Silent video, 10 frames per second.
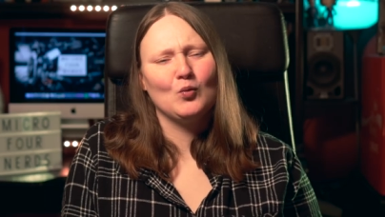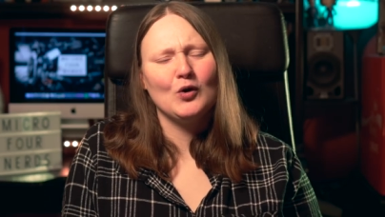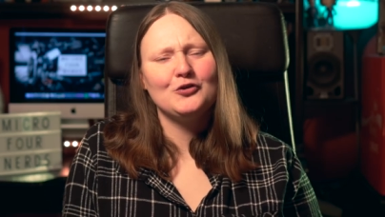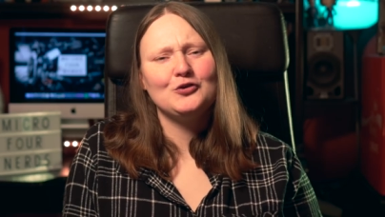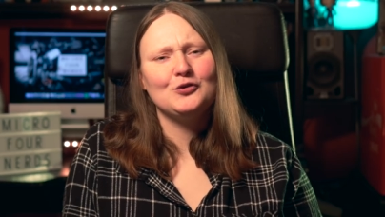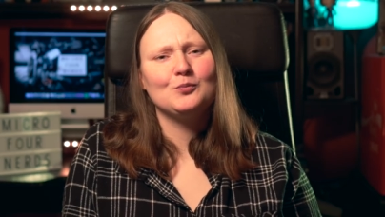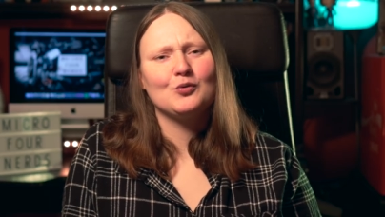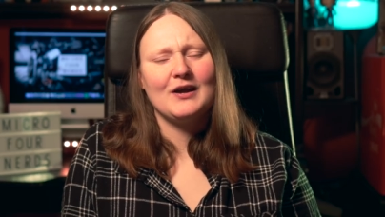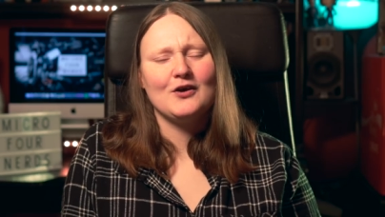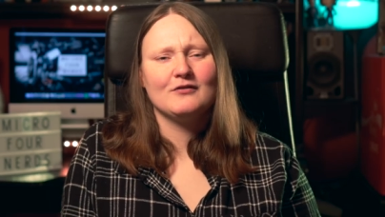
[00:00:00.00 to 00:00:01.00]
What do you
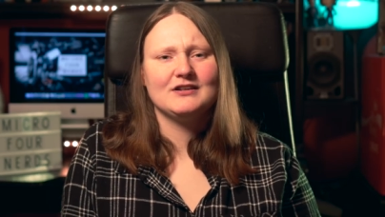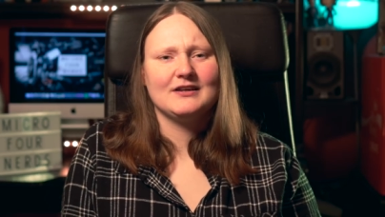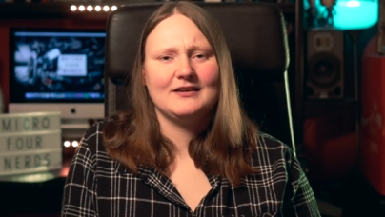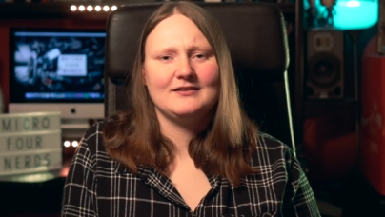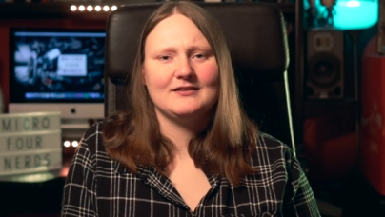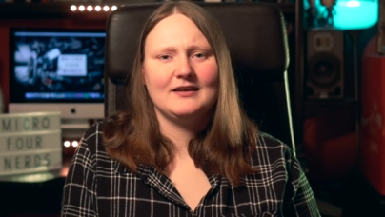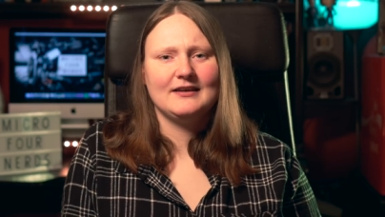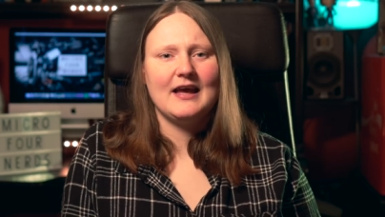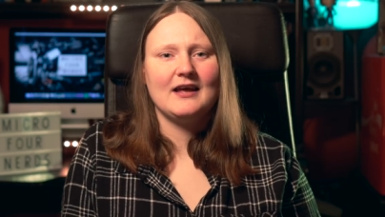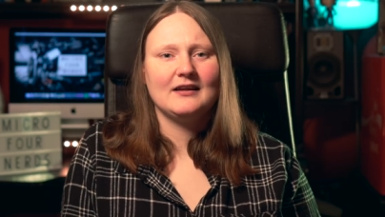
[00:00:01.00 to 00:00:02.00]
prioritise
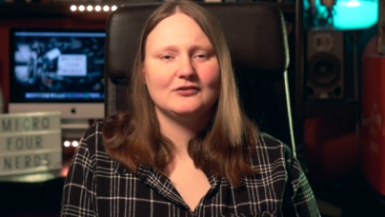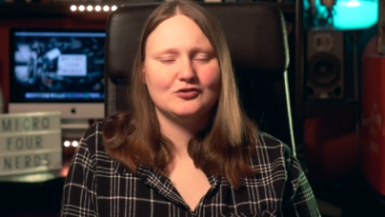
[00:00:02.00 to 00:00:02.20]
and get